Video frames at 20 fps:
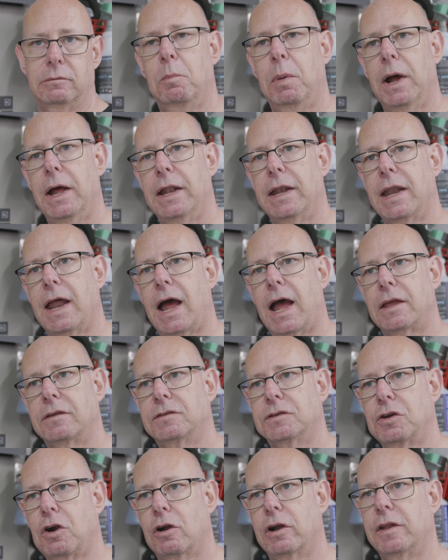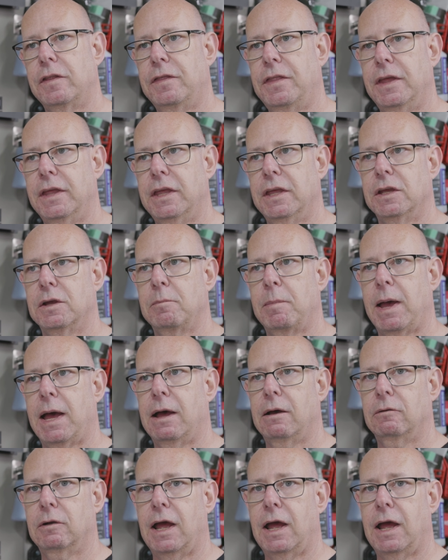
But I started thinking about